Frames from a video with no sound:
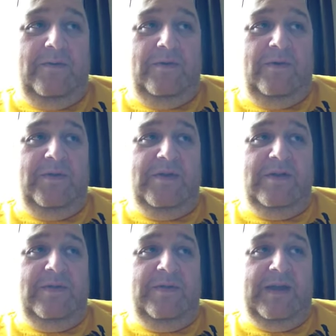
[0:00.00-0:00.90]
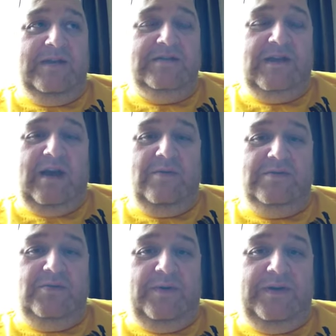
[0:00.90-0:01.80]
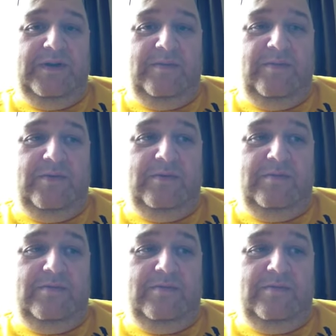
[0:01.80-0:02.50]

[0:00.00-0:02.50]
all the things that I was worried about,